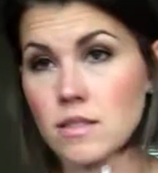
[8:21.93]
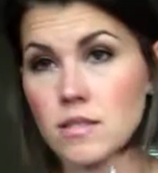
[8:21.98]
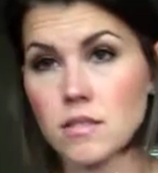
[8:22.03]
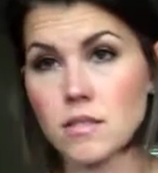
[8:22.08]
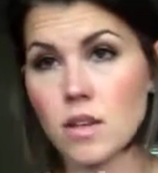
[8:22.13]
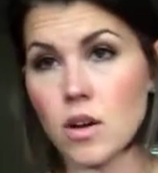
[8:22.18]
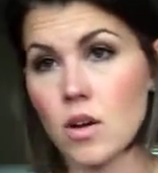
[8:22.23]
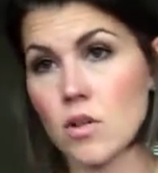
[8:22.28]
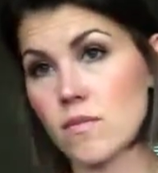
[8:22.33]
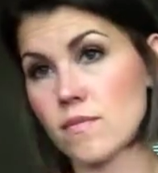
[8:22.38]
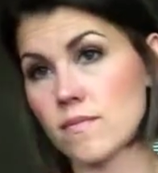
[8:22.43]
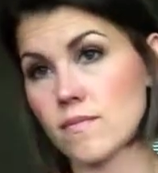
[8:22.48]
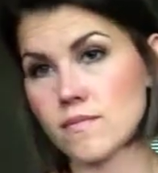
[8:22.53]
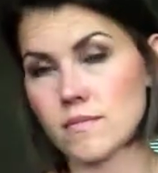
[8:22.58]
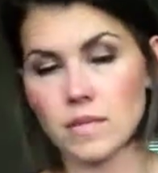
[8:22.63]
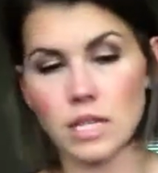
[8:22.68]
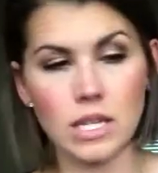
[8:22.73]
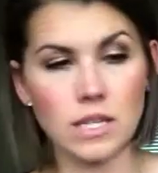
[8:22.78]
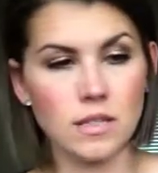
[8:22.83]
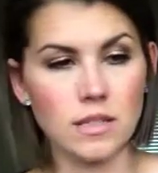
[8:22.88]
So
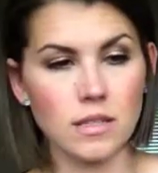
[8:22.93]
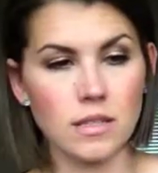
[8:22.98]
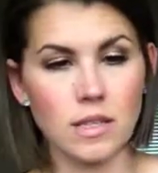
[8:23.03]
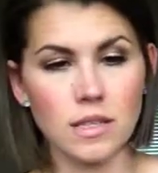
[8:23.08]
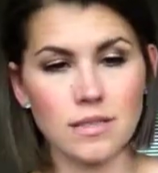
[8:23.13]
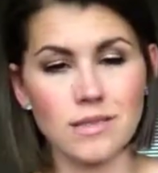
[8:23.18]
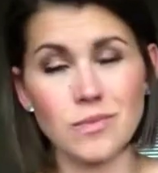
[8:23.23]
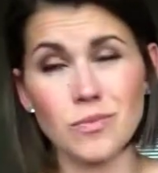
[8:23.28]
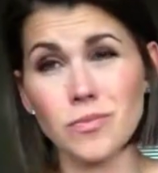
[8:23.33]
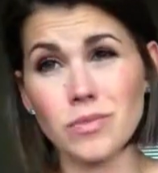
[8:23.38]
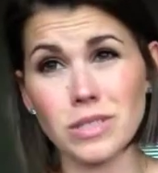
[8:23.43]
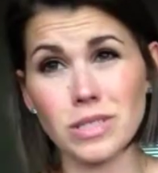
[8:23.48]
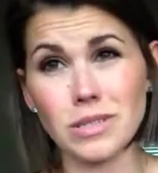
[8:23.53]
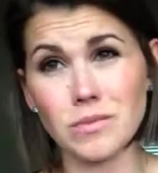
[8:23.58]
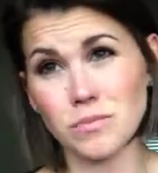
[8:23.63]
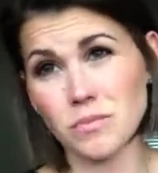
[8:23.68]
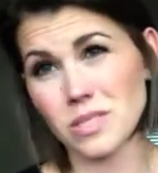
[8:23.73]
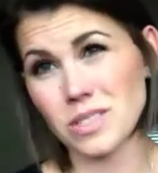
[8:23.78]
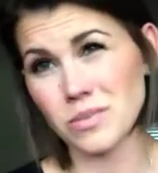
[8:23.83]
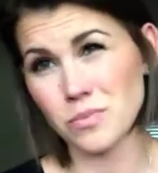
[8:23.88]
it's a
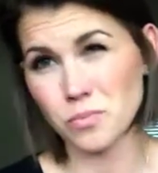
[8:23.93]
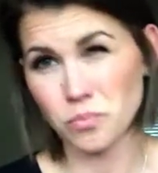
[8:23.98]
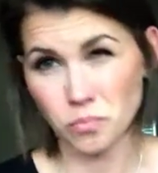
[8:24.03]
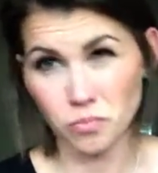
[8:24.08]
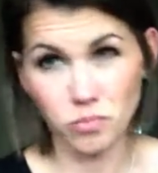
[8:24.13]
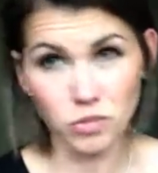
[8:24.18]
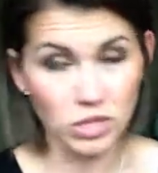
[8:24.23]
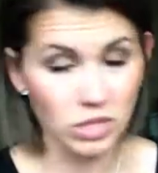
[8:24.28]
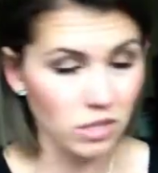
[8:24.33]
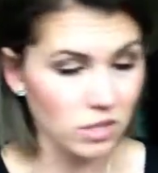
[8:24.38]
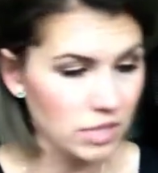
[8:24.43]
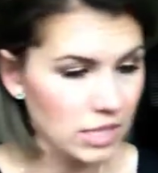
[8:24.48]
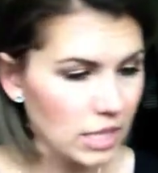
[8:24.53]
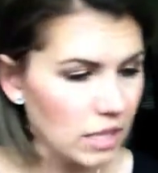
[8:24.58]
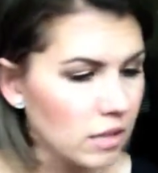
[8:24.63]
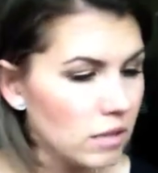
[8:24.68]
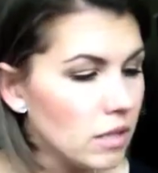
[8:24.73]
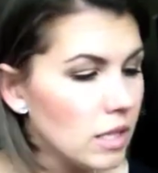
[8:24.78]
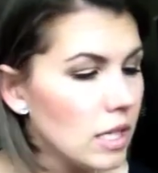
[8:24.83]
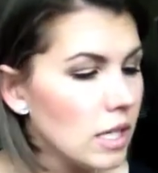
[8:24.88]
really good deal
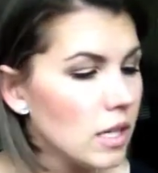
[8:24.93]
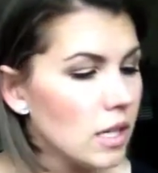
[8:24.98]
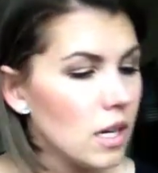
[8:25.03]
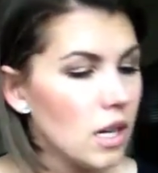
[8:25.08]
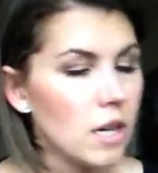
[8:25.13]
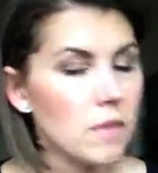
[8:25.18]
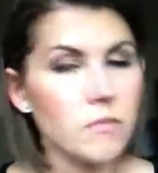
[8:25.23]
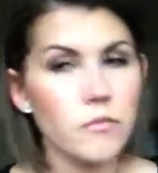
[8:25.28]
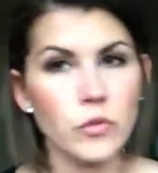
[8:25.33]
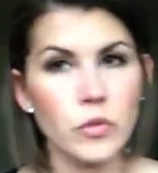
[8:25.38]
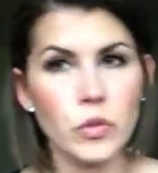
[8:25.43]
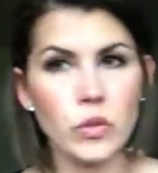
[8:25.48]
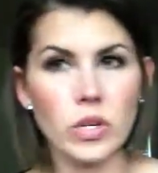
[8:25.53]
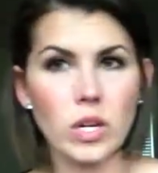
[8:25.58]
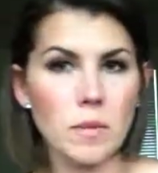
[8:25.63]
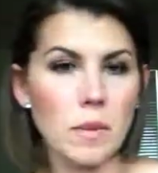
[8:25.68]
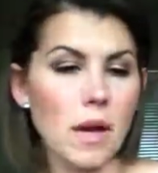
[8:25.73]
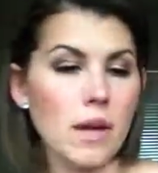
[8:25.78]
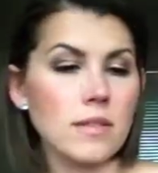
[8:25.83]
for $30.